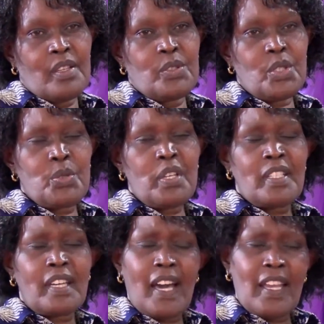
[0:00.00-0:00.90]
Joshua
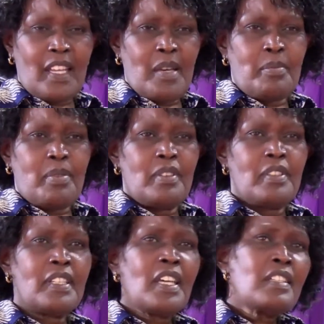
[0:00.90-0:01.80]
and Caleb
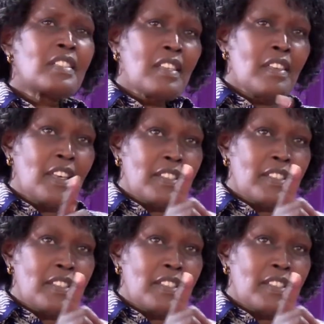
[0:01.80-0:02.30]
didn't see the